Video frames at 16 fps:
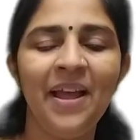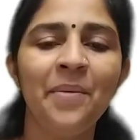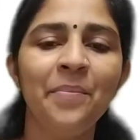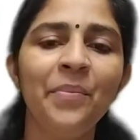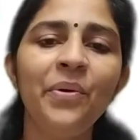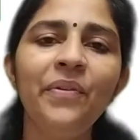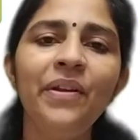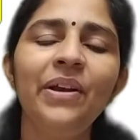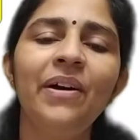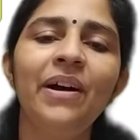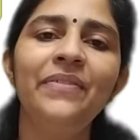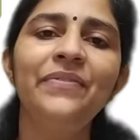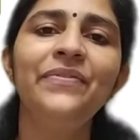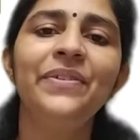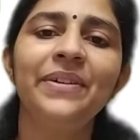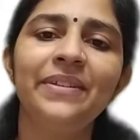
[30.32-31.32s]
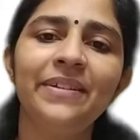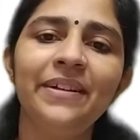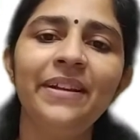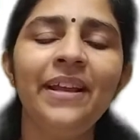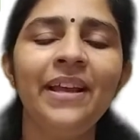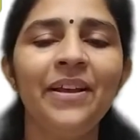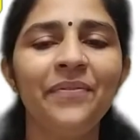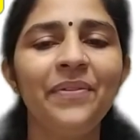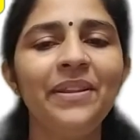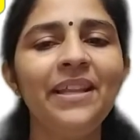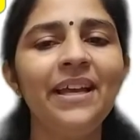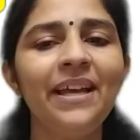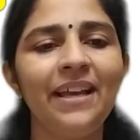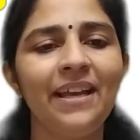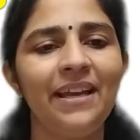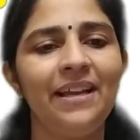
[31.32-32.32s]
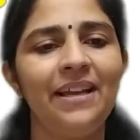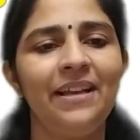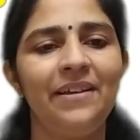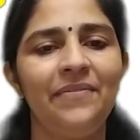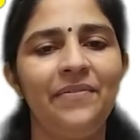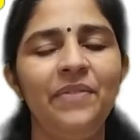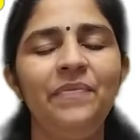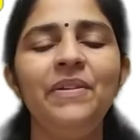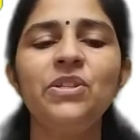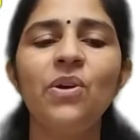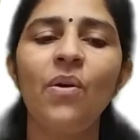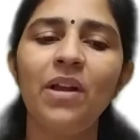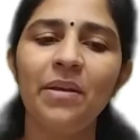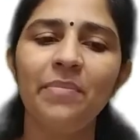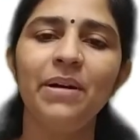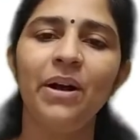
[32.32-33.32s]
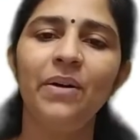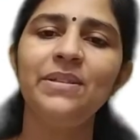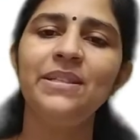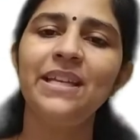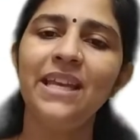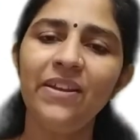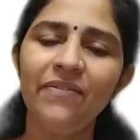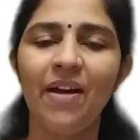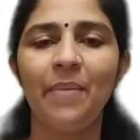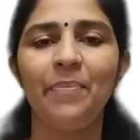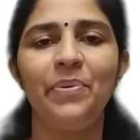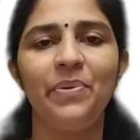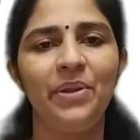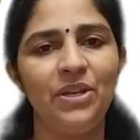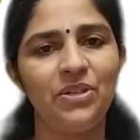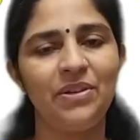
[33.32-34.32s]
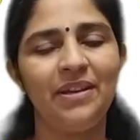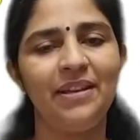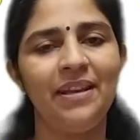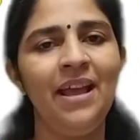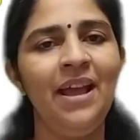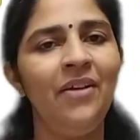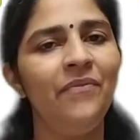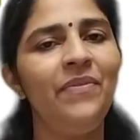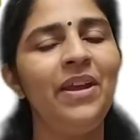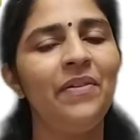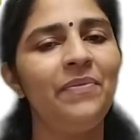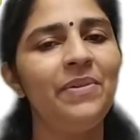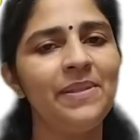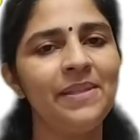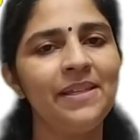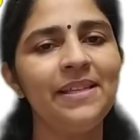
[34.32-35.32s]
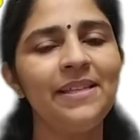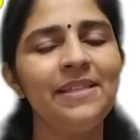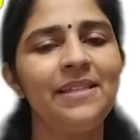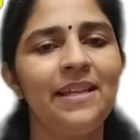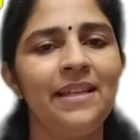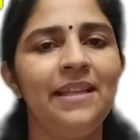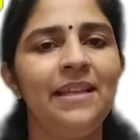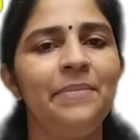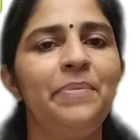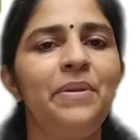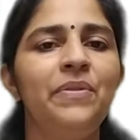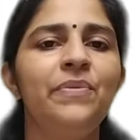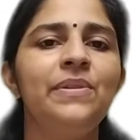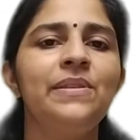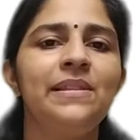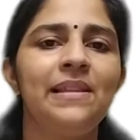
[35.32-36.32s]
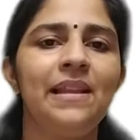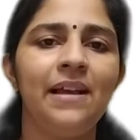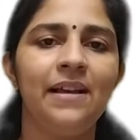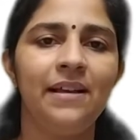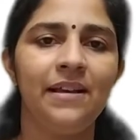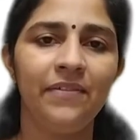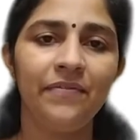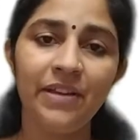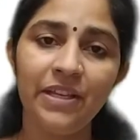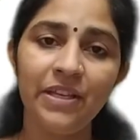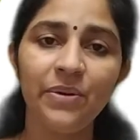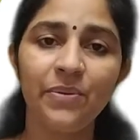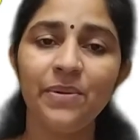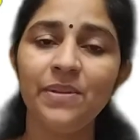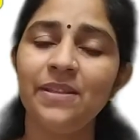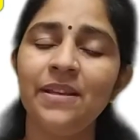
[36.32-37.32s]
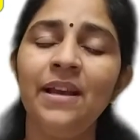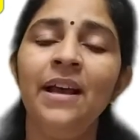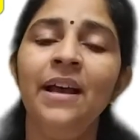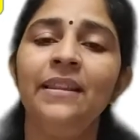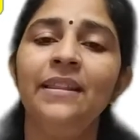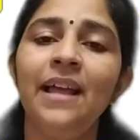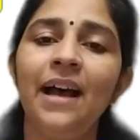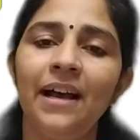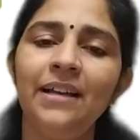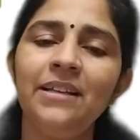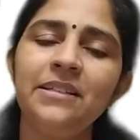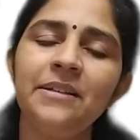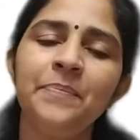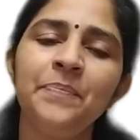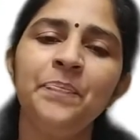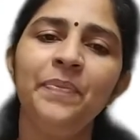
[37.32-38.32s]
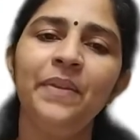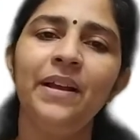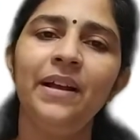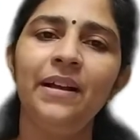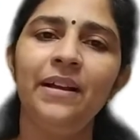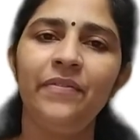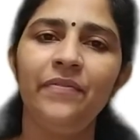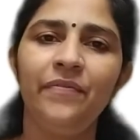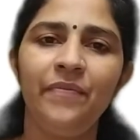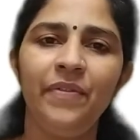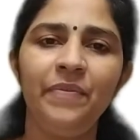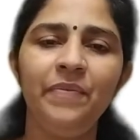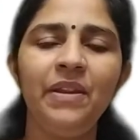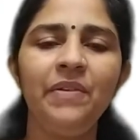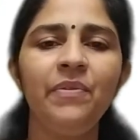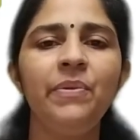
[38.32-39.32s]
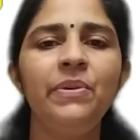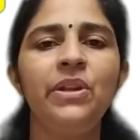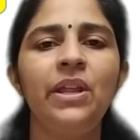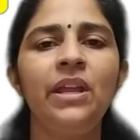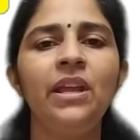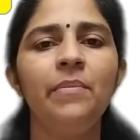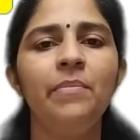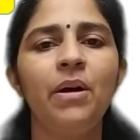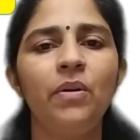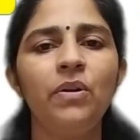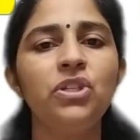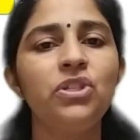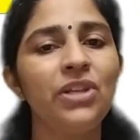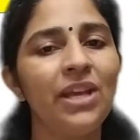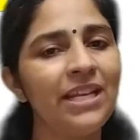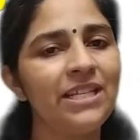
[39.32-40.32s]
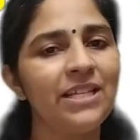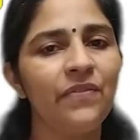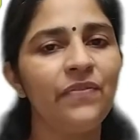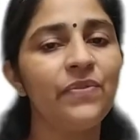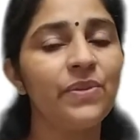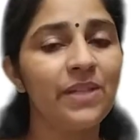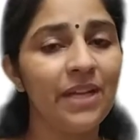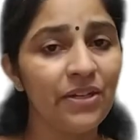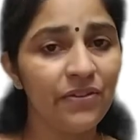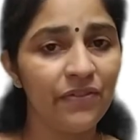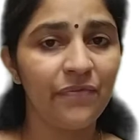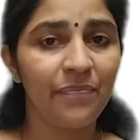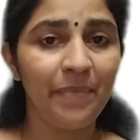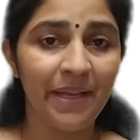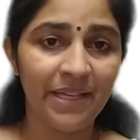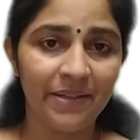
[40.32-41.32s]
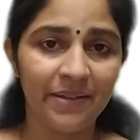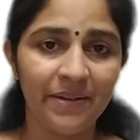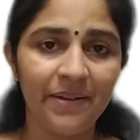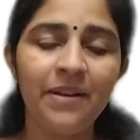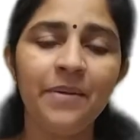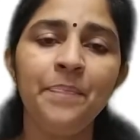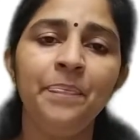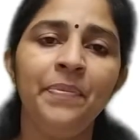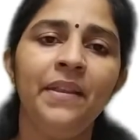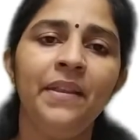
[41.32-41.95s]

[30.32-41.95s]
Moving on further, with when we talk about evaporation, we have discussed in the previous videos that whenever we think about change of state of matter,